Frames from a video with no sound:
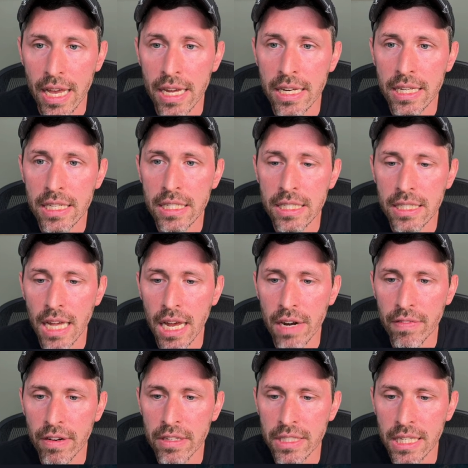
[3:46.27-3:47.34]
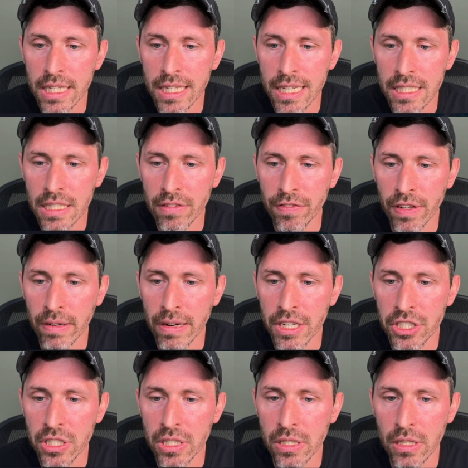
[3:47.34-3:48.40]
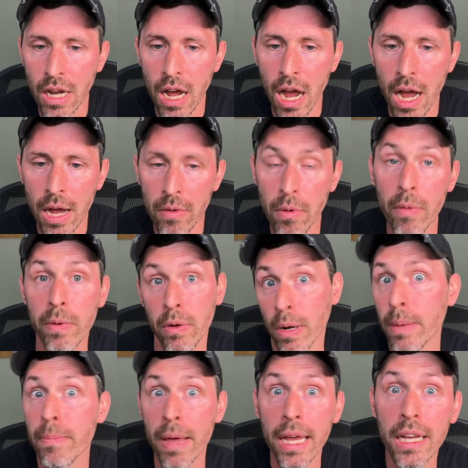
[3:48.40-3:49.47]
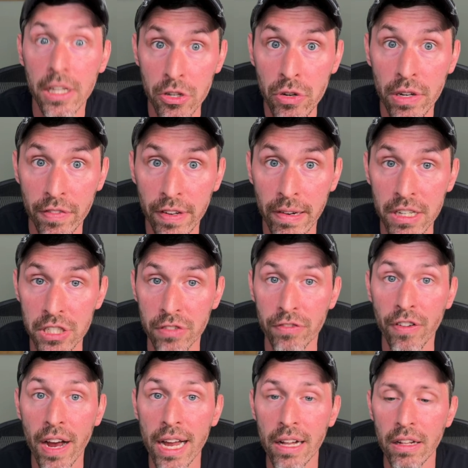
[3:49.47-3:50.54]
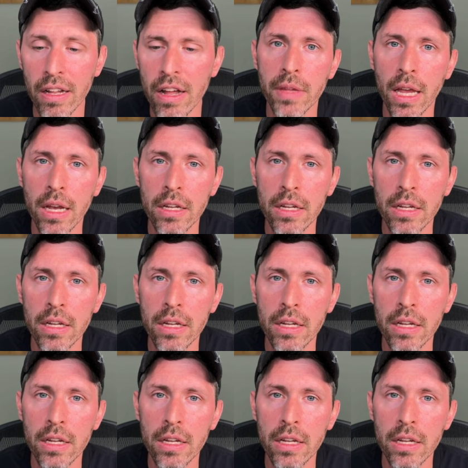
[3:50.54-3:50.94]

And inside of our DNS configuration, uh, well, we want to make a new configuration file.